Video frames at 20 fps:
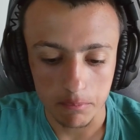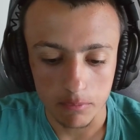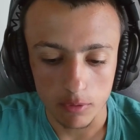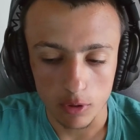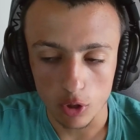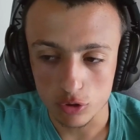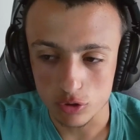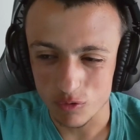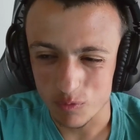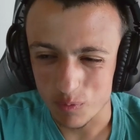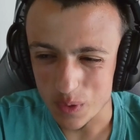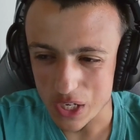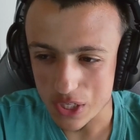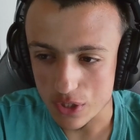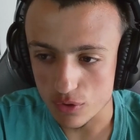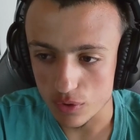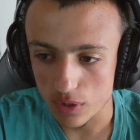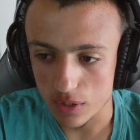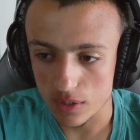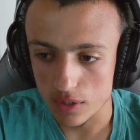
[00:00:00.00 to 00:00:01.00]
Lots of
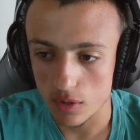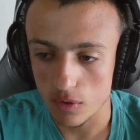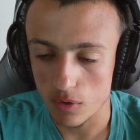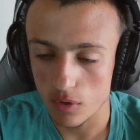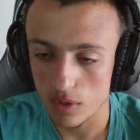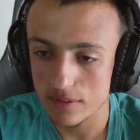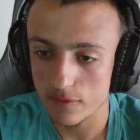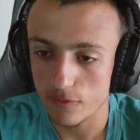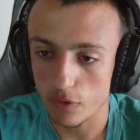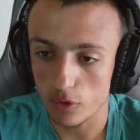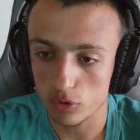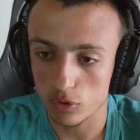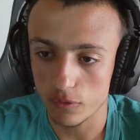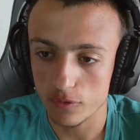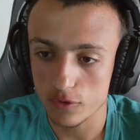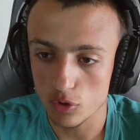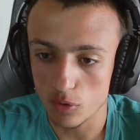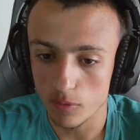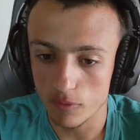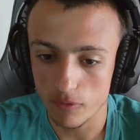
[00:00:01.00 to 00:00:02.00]
pressure in front of
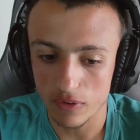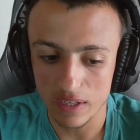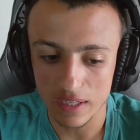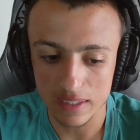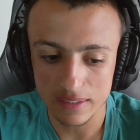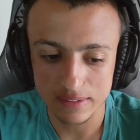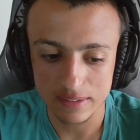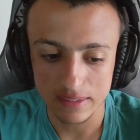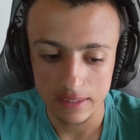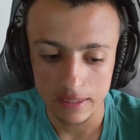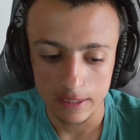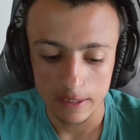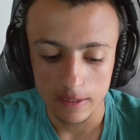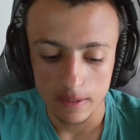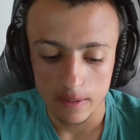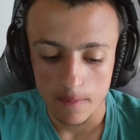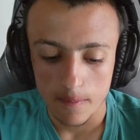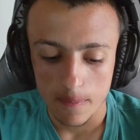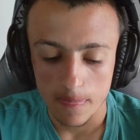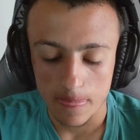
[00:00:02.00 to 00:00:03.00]
his own fans.
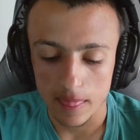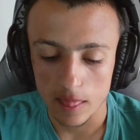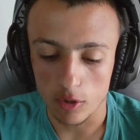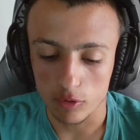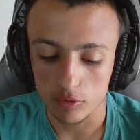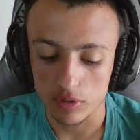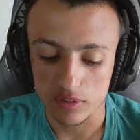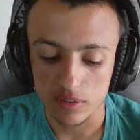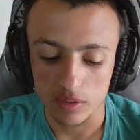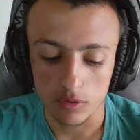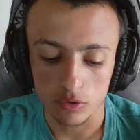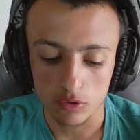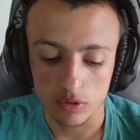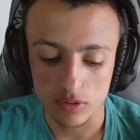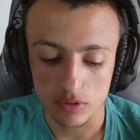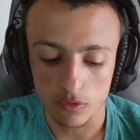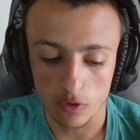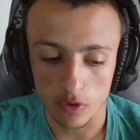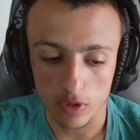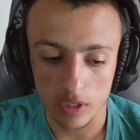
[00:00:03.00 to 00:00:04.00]
Not
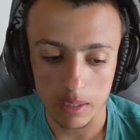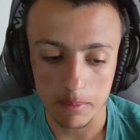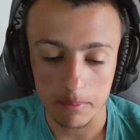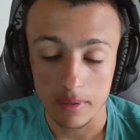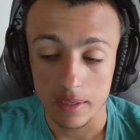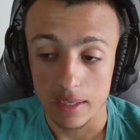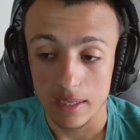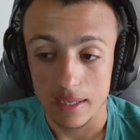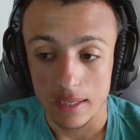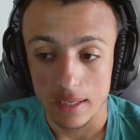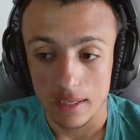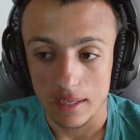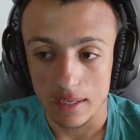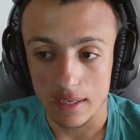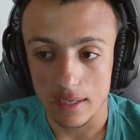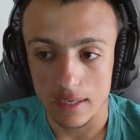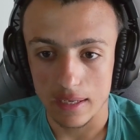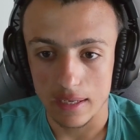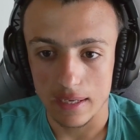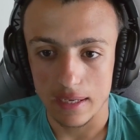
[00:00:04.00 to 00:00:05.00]
easy for him.
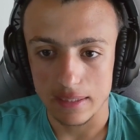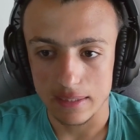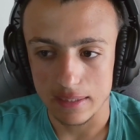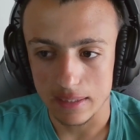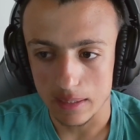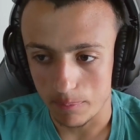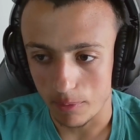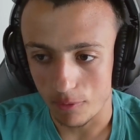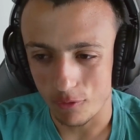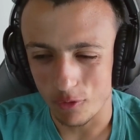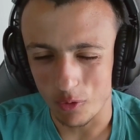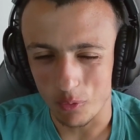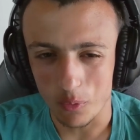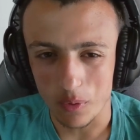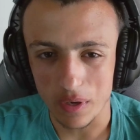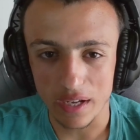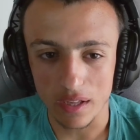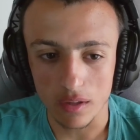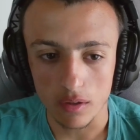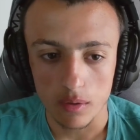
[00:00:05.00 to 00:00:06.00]
He didn't perform
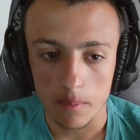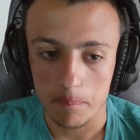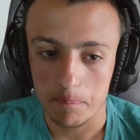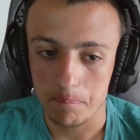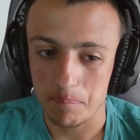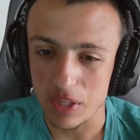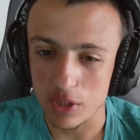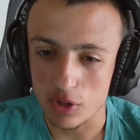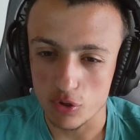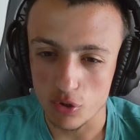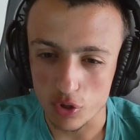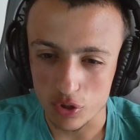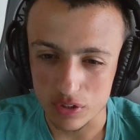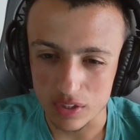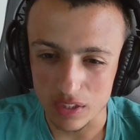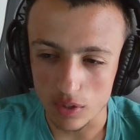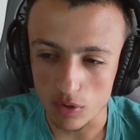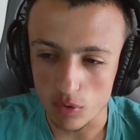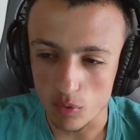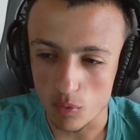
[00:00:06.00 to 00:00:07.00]
well.
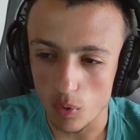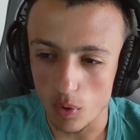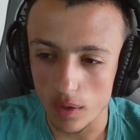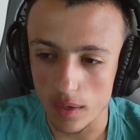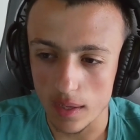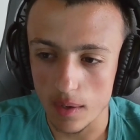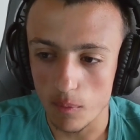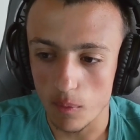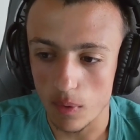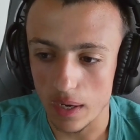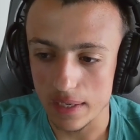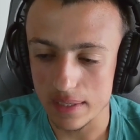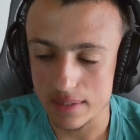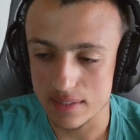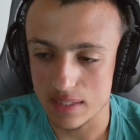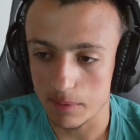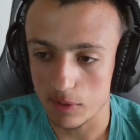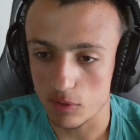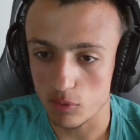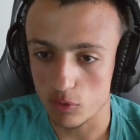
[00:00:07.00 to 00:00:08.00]
P13 in quali, while his
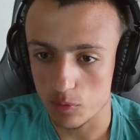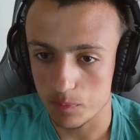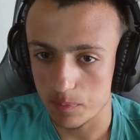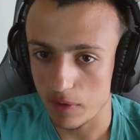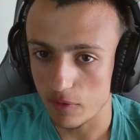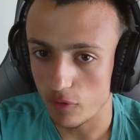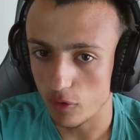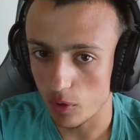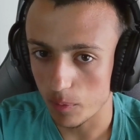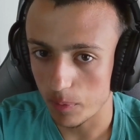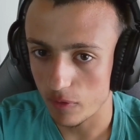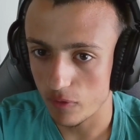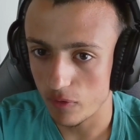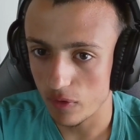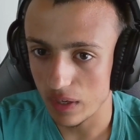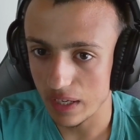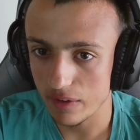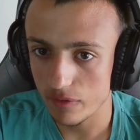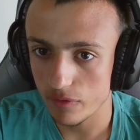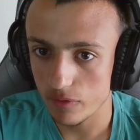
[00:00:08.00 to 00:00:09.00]
teammate was P4,
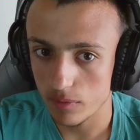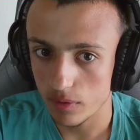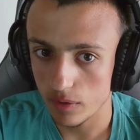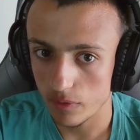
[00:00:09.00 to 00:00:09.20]
P5.